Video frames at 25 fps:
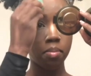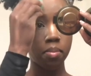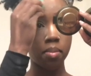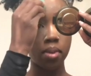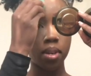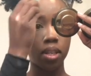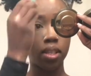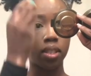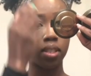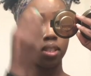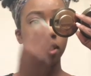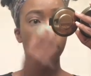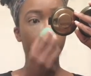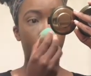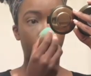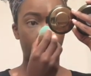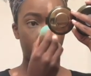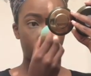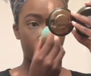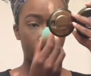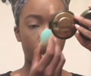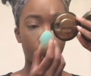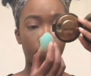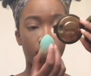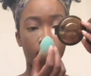
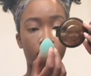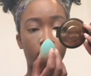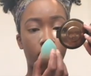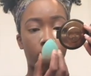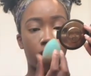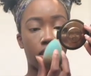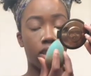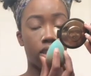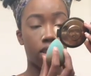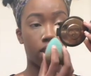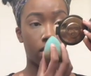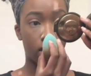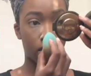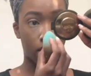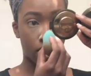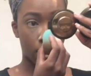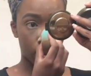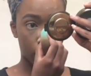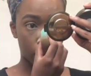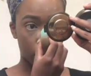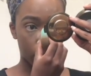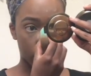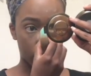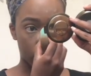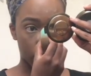basically. And then
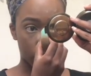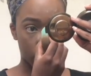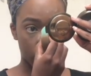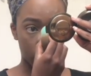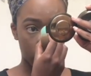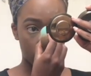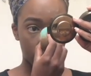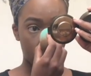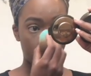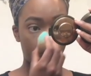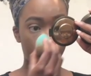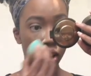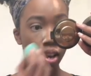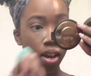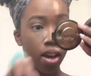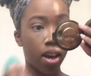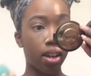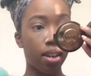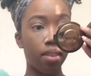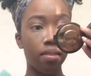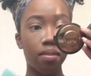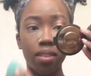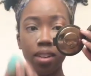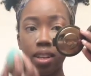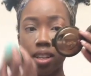I'll go, I
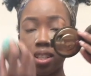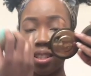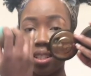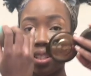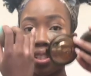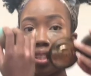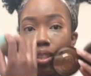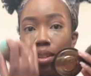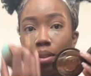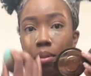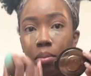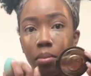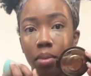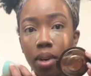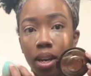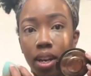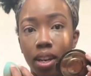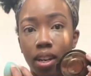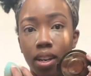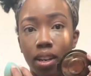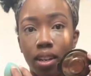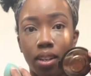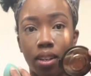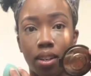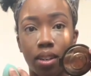didn't even conceal my
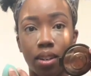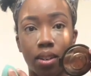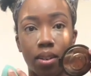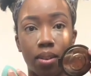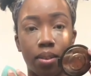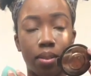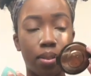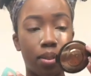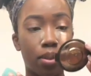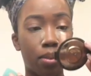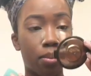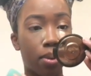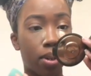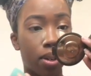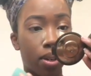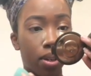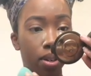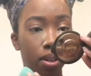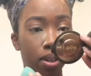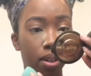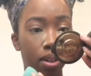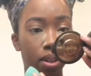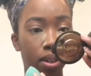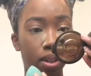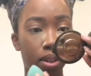nose
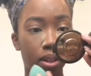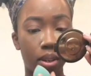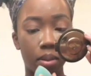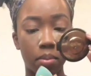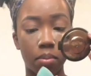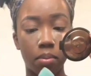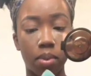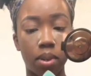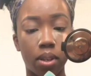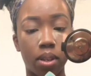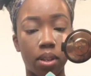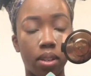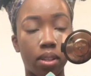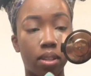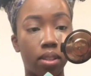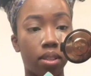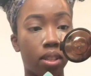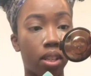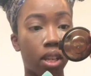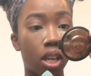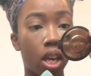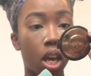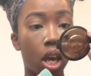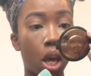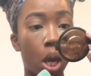part, but
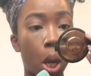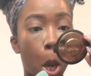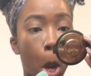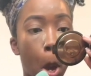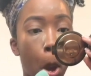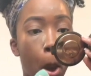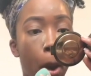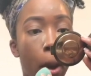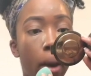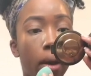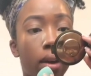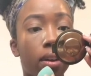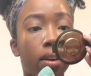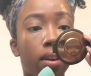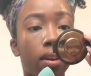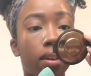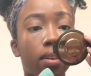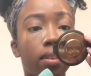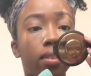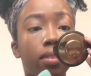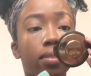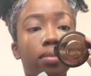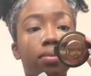yeah.